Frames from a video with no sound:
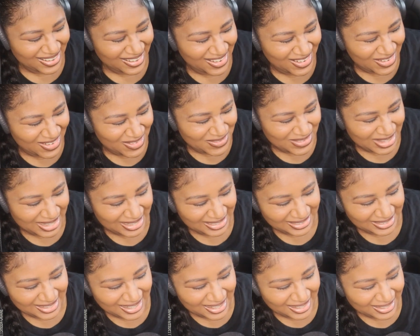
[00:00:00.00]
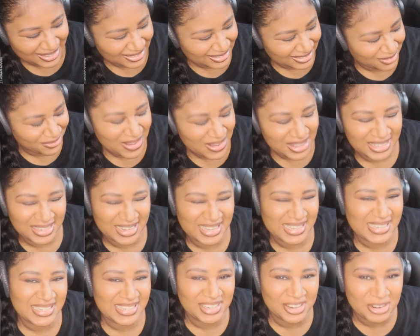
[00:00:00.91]
Oh my God. The fact that
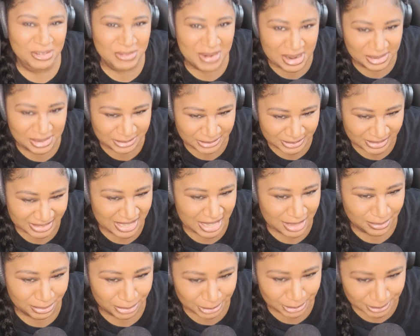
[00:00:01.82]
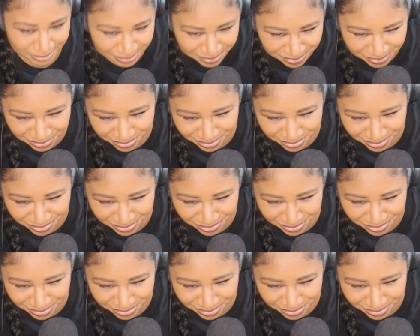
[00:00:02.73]
they sit around the table